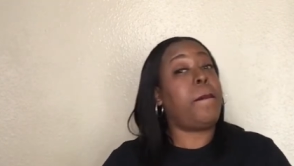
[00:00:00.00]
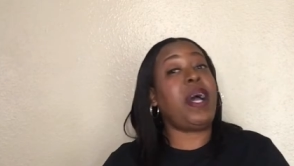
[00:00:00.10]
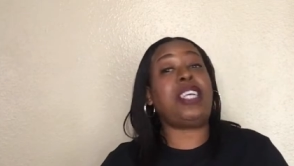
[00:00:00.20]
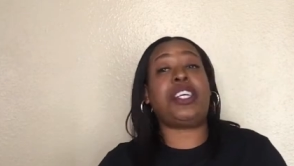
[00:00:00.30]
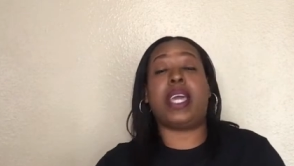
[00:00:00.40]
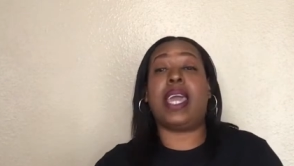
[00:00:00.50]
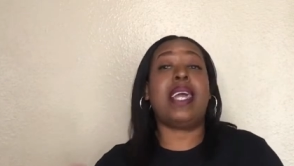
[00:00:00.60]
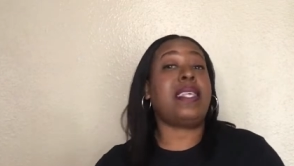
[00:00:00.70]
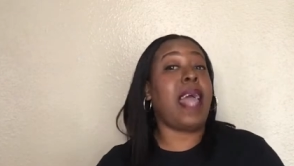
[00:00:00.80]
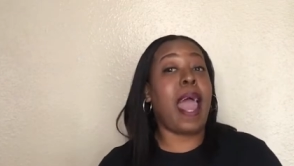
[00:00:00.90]
But she
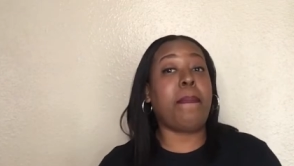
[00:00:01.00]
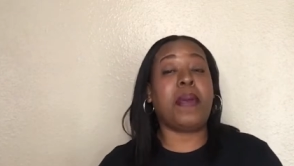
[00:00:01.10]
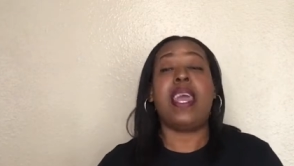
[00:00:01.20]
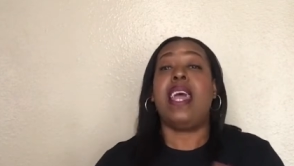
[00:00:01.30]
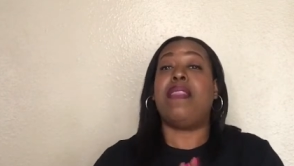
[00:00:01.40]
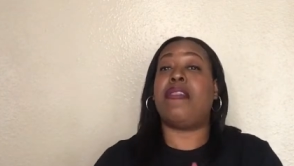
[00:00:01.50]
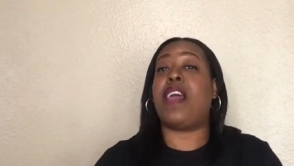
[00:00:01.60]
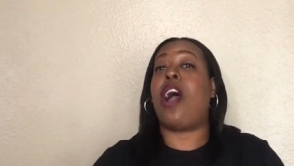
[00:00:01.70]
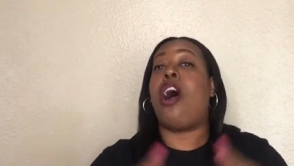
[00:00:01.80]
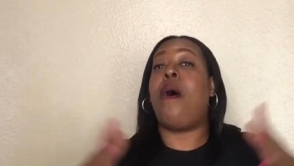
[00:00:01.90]
is happy that
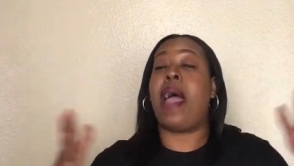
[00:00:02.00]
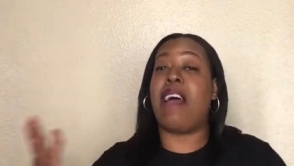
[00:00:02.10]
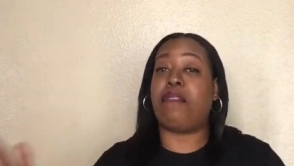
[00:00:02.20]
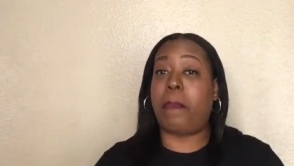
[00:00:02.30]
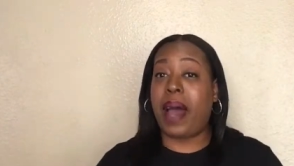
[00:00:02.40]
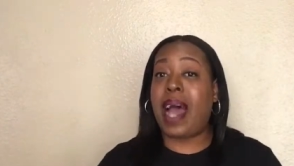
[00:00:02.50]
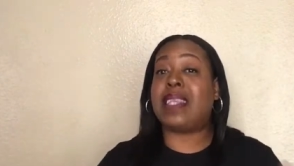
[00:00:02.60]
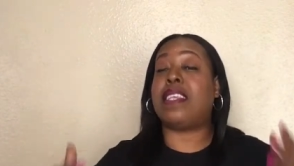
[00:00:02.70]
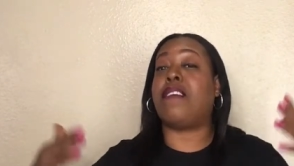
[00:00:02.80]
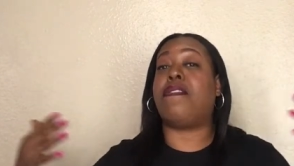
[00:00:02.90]
they all have a
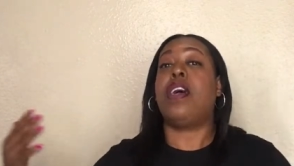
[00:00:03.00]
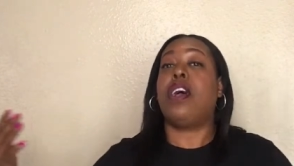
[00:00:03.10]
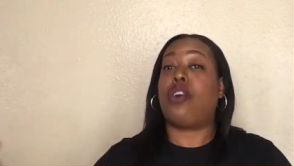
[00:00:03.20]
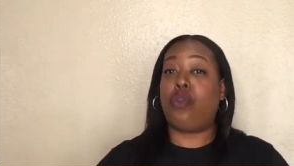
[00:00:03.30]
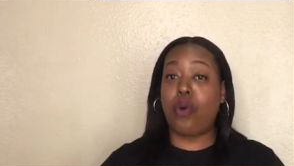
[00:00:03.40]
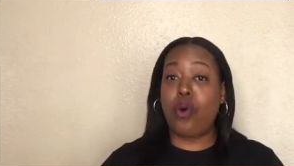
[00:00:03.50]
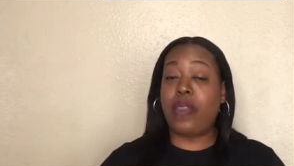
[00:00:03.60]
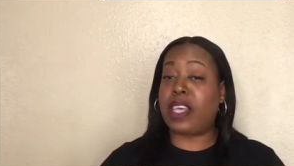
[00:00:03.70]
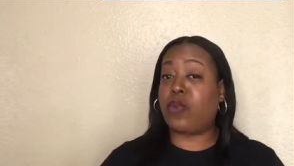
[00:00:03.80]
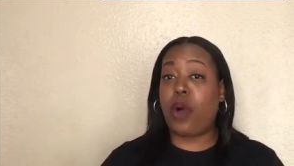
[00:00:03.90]
positive crew
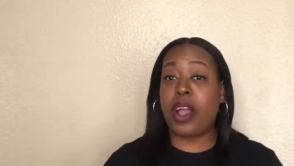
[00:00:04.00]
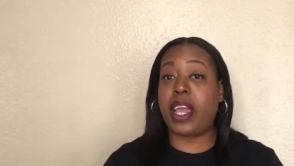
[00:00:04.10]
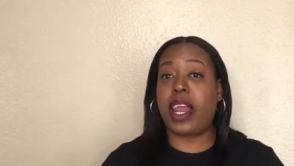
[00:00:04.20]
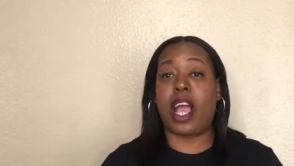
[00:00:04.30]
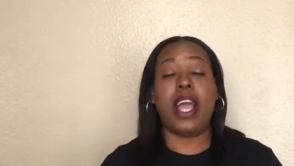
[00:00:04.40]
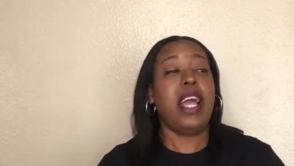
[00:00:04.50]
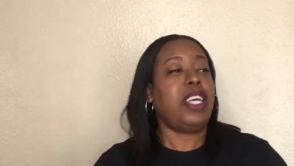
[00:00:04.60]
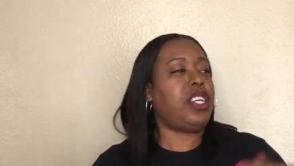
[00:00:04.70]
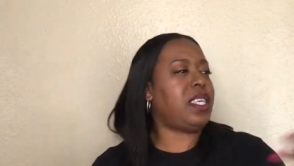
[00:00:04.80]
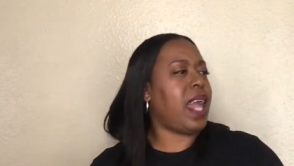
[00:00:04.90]
that's working there.
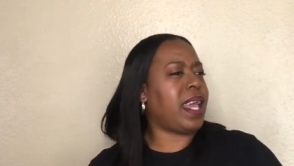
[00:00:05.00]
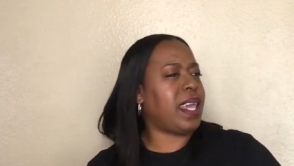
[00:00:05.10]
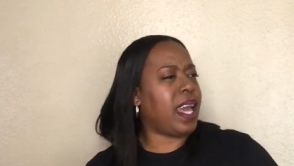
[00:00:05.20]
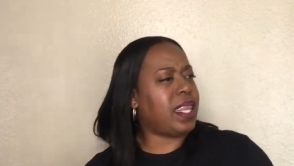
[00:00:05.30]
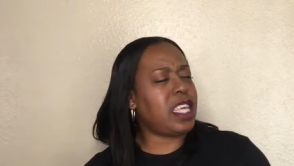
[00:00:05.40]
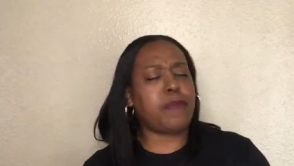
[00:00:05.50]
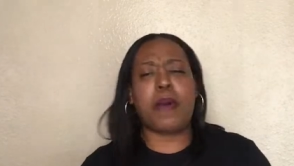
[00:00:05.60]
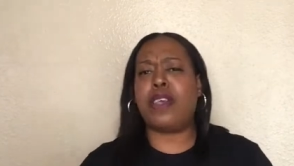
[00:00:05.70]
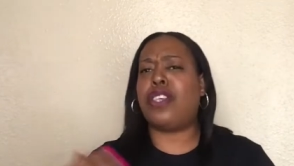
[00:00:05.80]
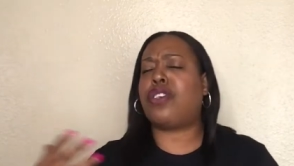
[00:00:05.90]
She's like, yeah, this
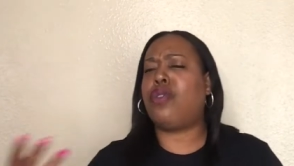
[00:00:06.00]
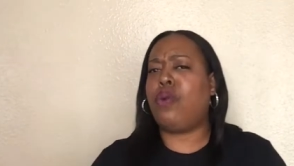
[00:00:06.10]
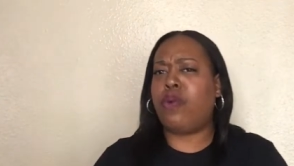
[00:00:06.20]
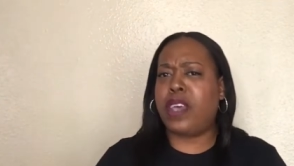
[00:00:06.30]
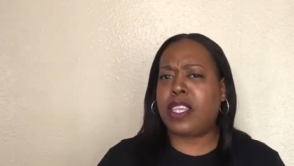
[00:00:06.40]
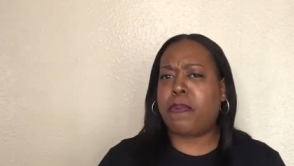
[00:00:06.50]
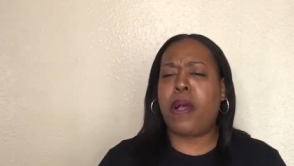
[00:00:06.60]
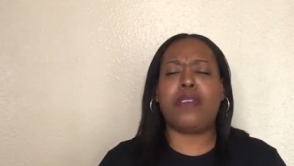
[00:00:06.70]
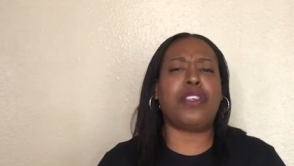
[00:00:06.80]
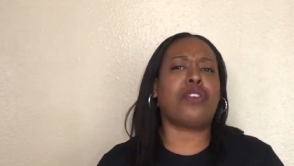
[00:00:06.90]
person's cool, this
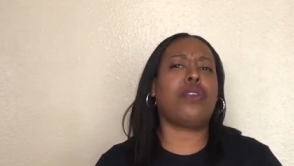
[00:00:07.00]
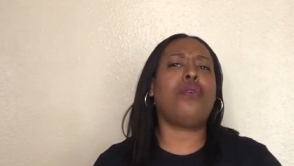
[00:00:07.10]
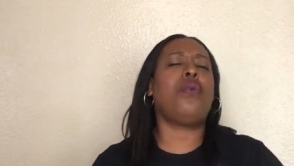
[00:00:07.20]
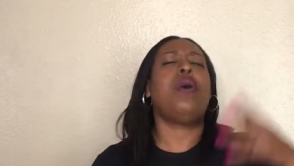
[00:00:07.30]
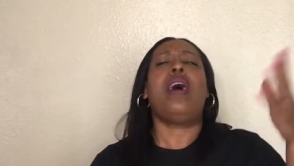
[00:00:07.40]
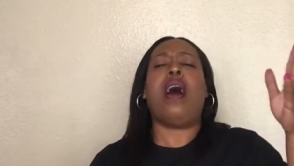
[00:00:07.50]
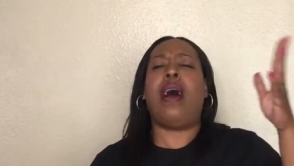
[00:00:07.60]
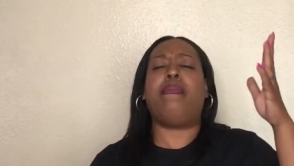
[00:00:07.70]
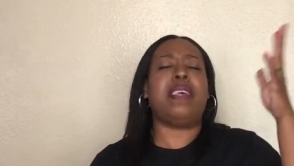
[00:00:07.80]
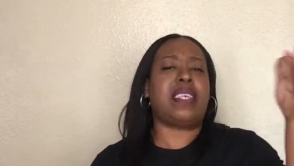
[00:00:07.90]
person's cool,
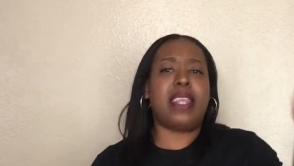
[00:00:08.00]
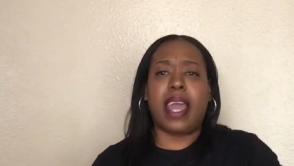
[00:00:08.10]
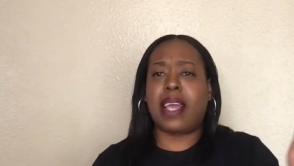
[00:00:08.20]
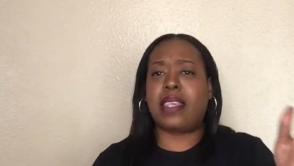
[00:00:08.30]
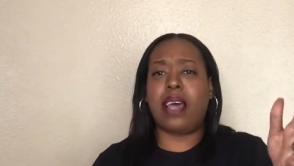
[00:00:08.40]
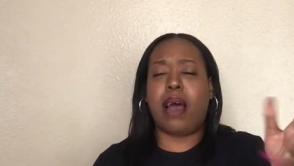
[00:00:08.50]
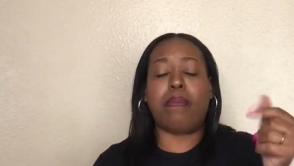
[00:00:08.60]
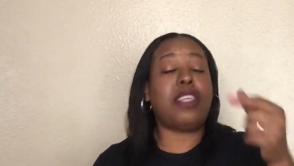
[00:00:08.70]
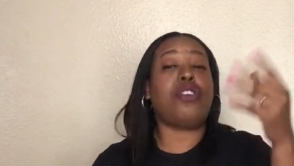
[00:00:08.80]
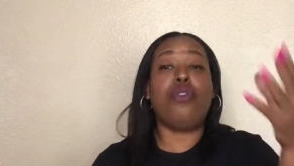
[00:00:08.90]
um, this next
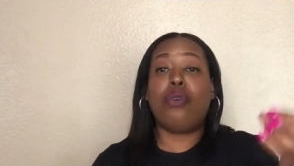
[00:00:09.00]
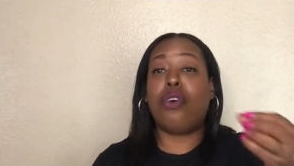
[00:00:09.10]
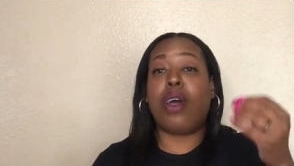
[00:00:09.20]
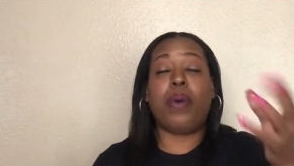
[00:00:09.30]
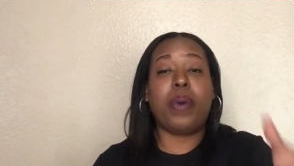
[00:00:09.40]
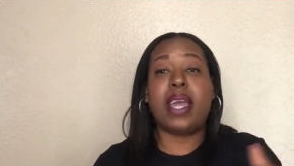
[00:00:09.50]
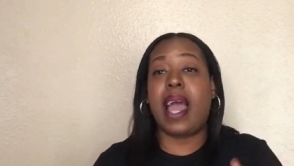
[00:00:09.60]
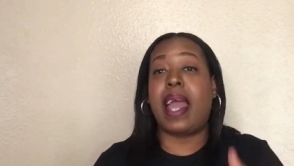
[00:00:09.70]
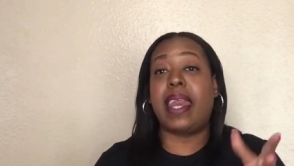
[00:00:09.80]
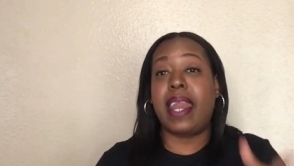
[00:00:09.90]
um, this new girl that we
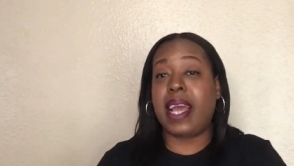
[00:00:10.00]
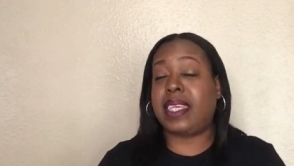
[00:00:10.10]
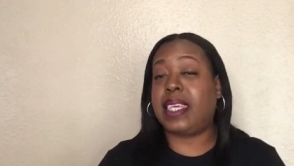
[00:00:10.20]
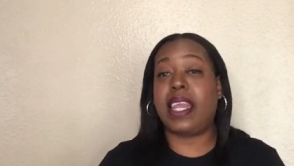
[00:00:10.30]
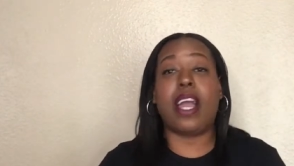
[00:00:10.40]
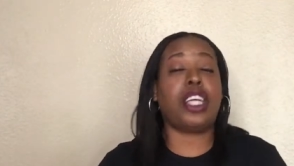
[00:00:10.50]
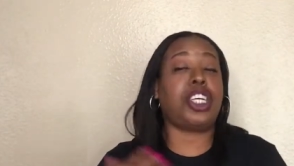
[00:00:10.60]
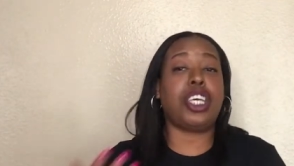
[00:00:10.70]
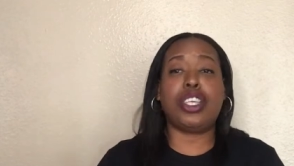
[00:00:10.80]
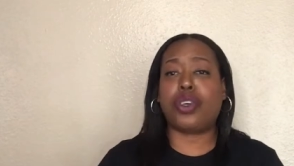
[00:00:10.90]
got, Nessie there,
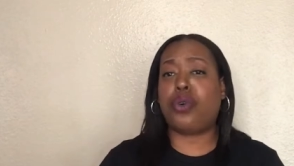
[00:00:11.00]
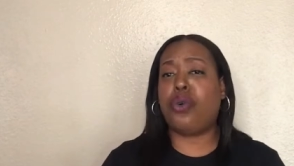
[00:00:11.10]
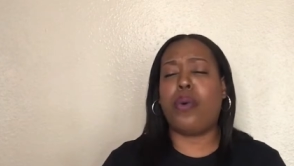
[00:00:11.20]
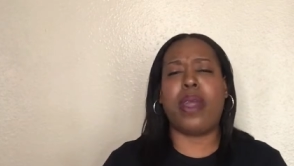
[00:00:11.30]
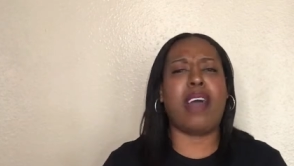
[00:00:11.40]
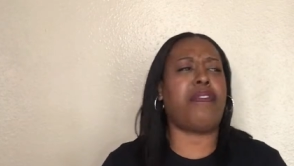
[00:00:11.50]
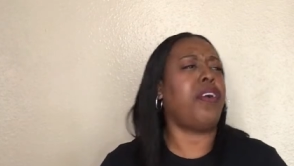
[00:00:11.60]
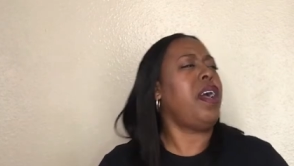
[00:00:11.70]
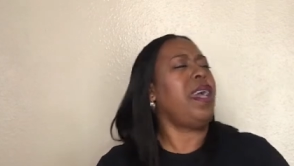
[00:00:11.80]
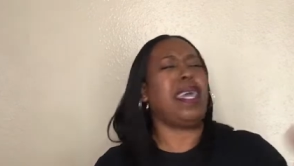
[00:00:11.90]
she's cool, whatever.